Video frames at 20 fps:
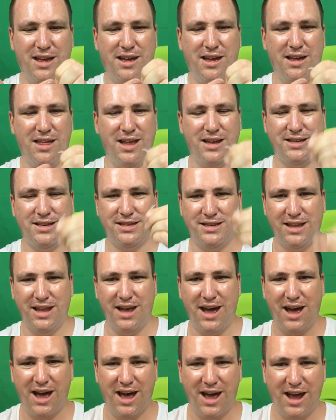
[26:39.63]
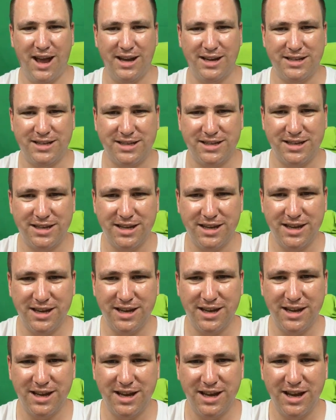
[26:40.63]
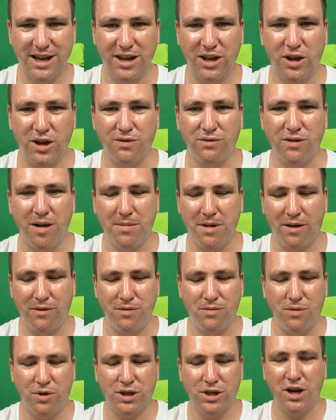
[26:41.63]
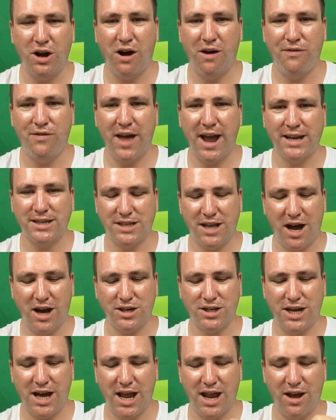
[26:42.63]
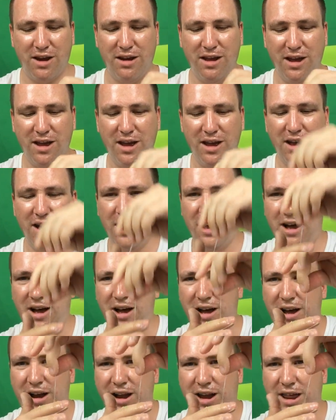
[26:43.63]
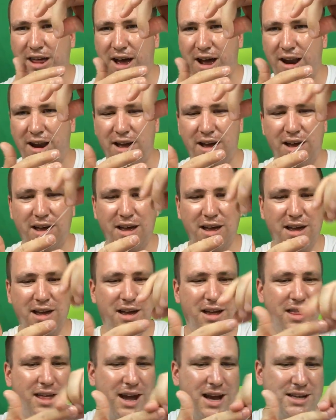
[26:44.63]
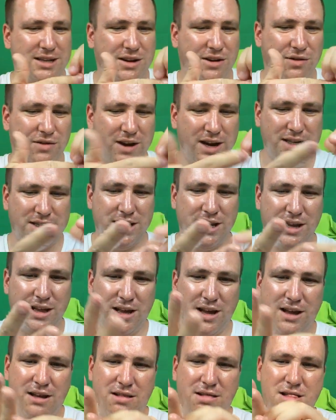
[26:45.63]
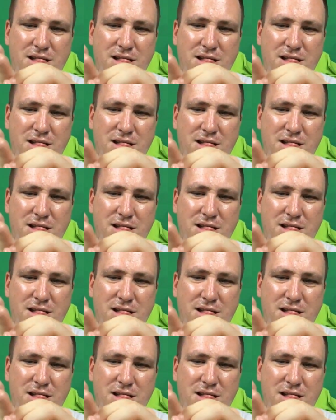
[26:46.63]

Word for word: That's nice. You can rub it off and wash it off. Thanks, Dark Shadow. Ah, look at that, look. That is crazy. Look.